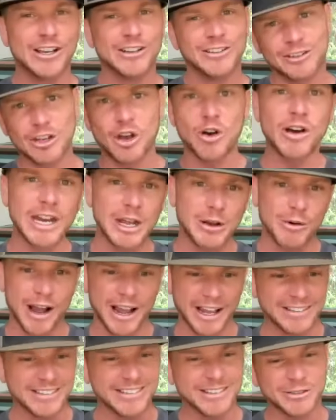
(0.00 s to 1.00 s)
So
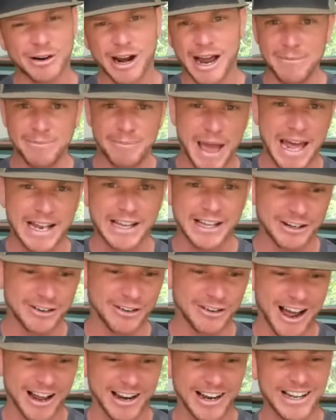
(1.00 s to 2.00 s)
anyways, right, paddling
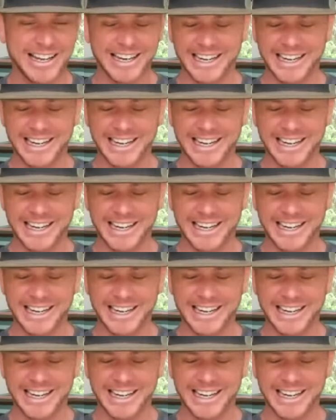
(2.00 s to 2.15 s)
around.